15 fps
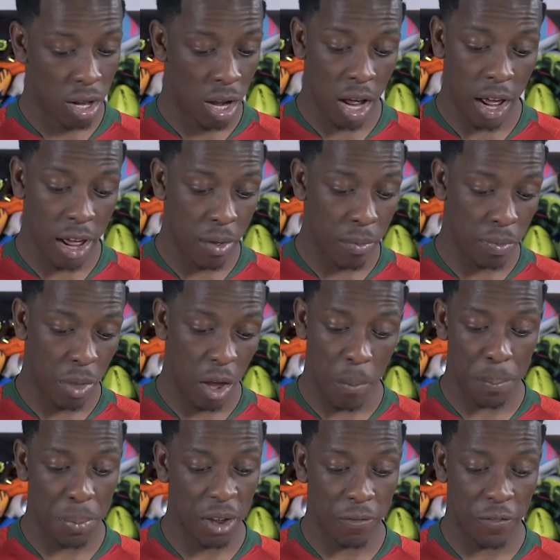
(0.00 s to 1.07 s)
I am a
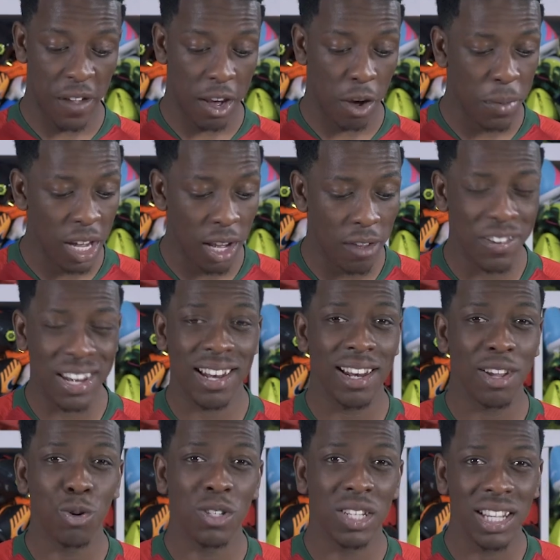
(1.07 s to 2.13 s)
big fan. I mean, even the
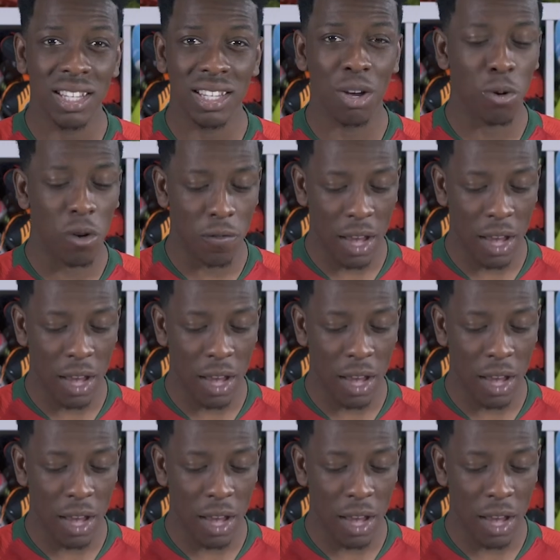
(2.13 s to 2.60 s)
little detail